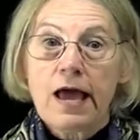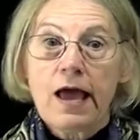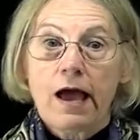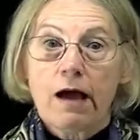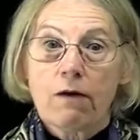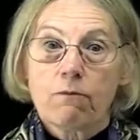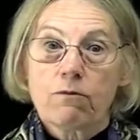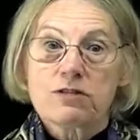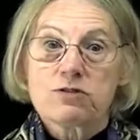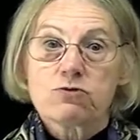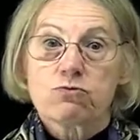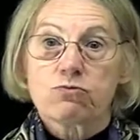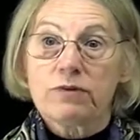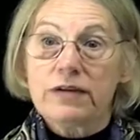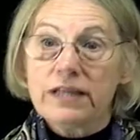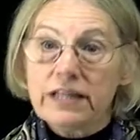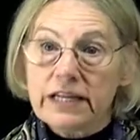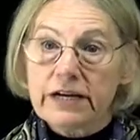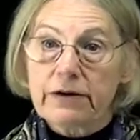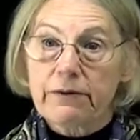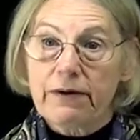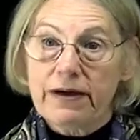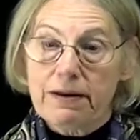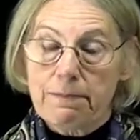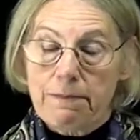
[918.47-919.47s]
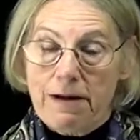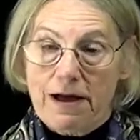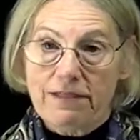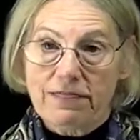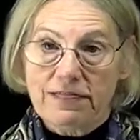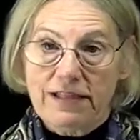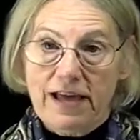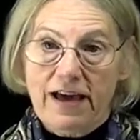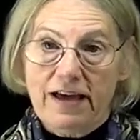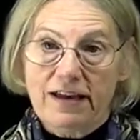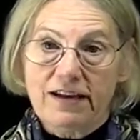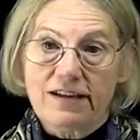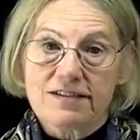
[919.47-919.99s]
And what's really great about
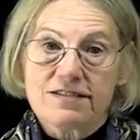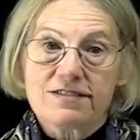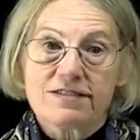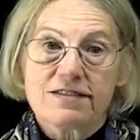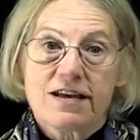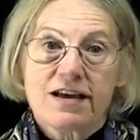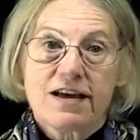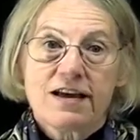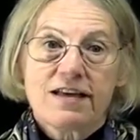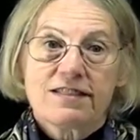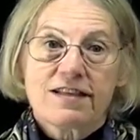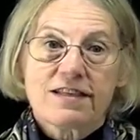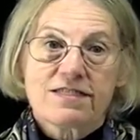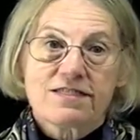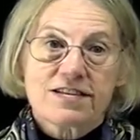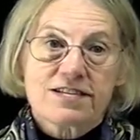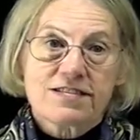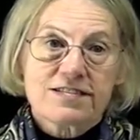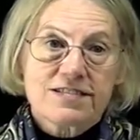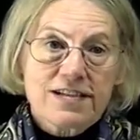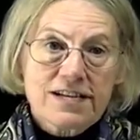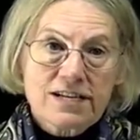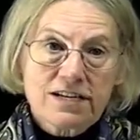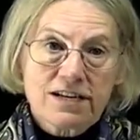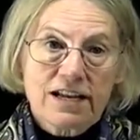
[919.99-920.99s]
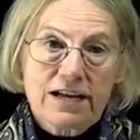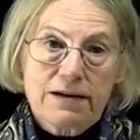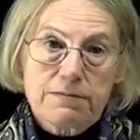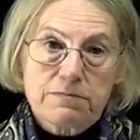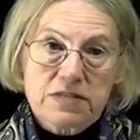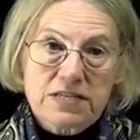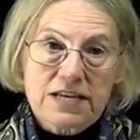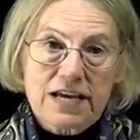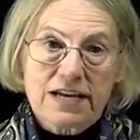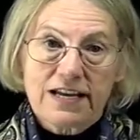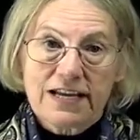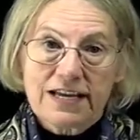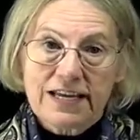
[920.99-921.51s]
that is that the signal I'm
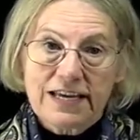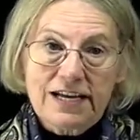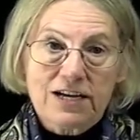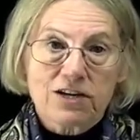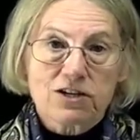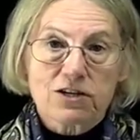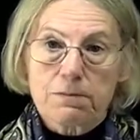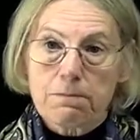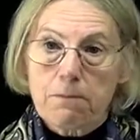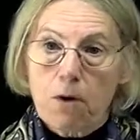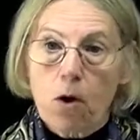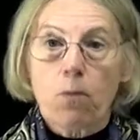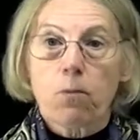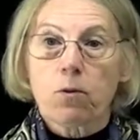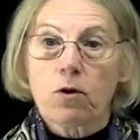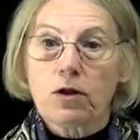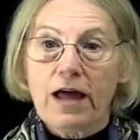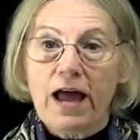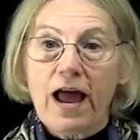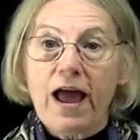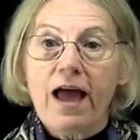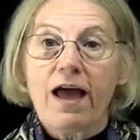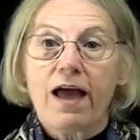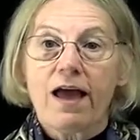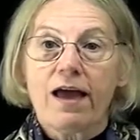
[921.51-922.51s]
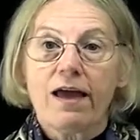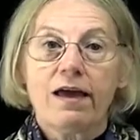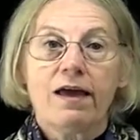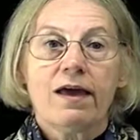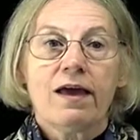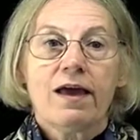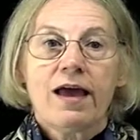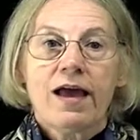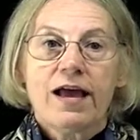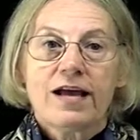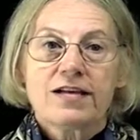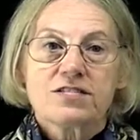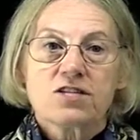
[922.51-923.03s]
sending here to mobile A
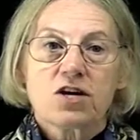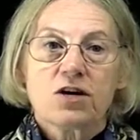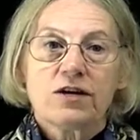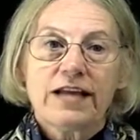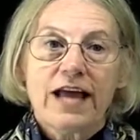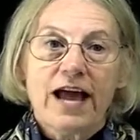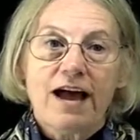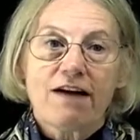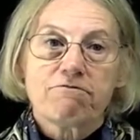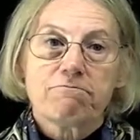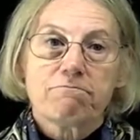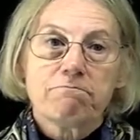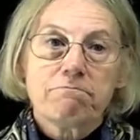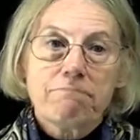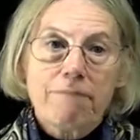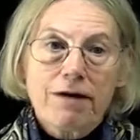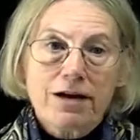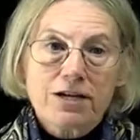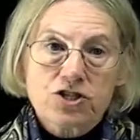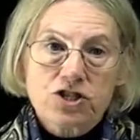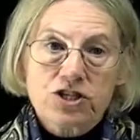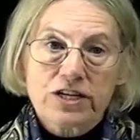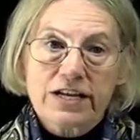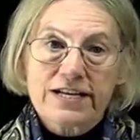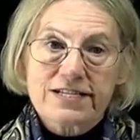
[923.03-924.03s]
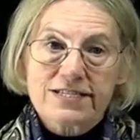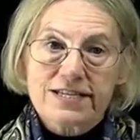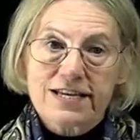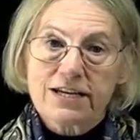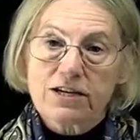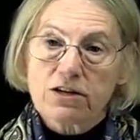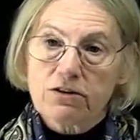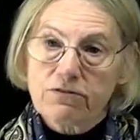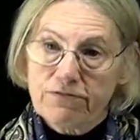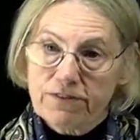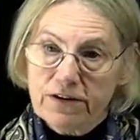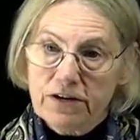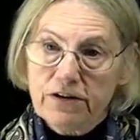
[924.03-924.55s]
is going to have much less
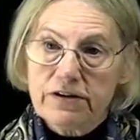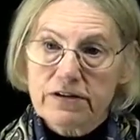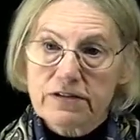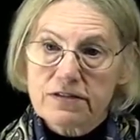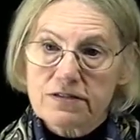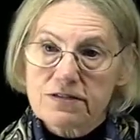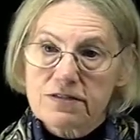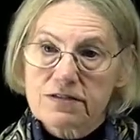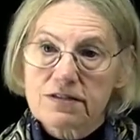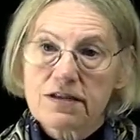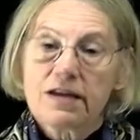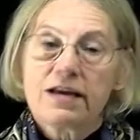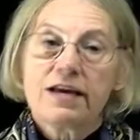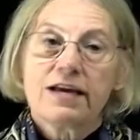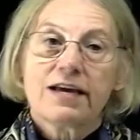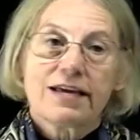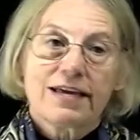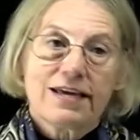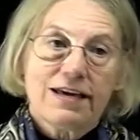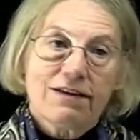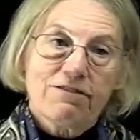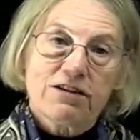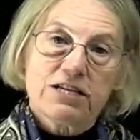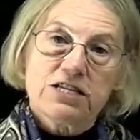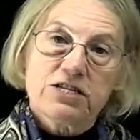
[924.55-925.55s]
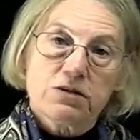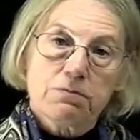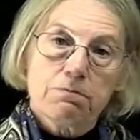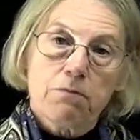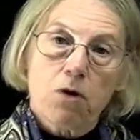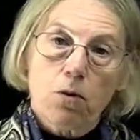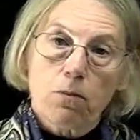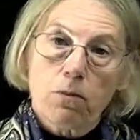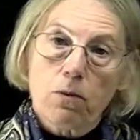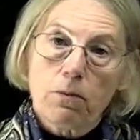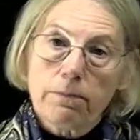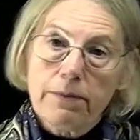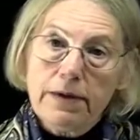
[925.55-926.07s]
interference given to
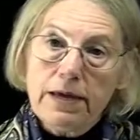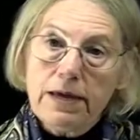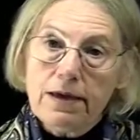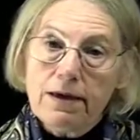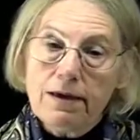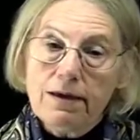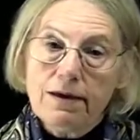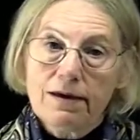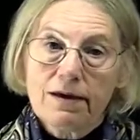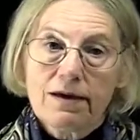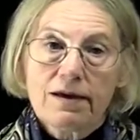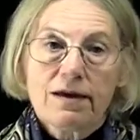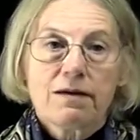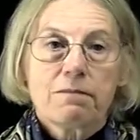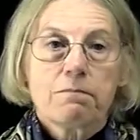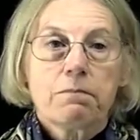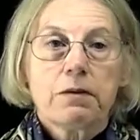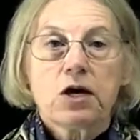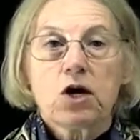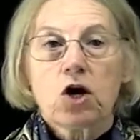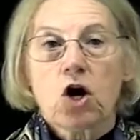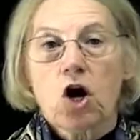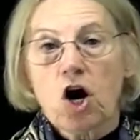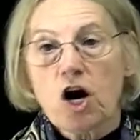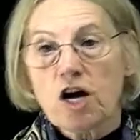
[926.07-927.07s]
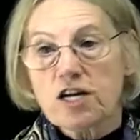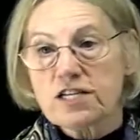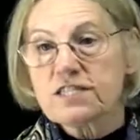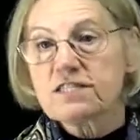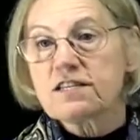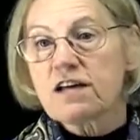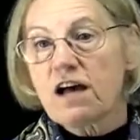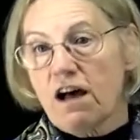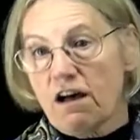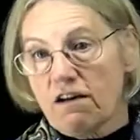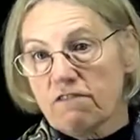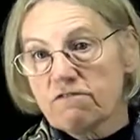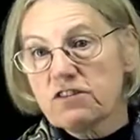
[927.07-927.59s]
mobile B because
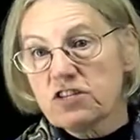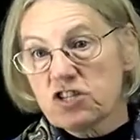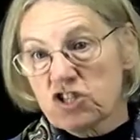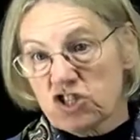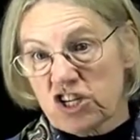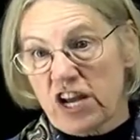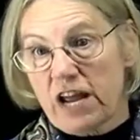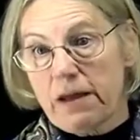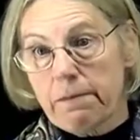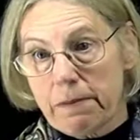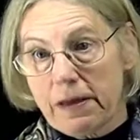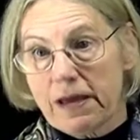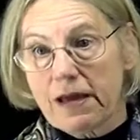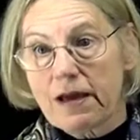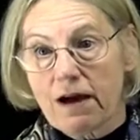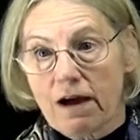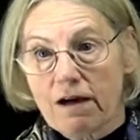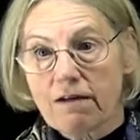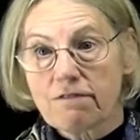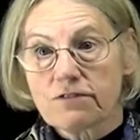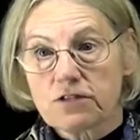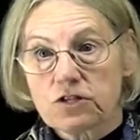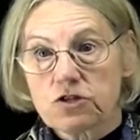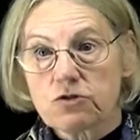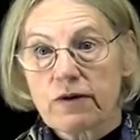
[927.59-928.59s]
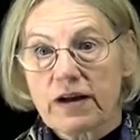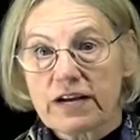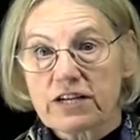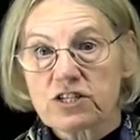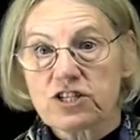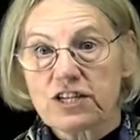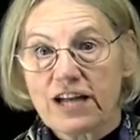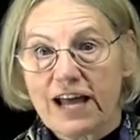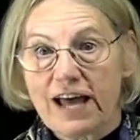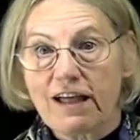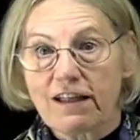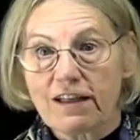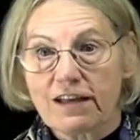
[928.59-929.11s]
of the shaping of the
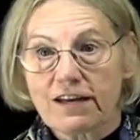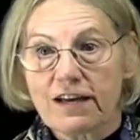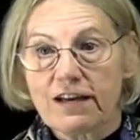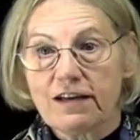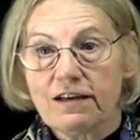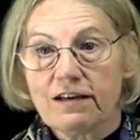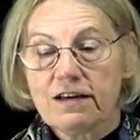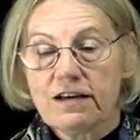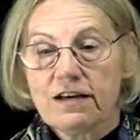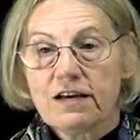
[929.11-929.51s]
directionality.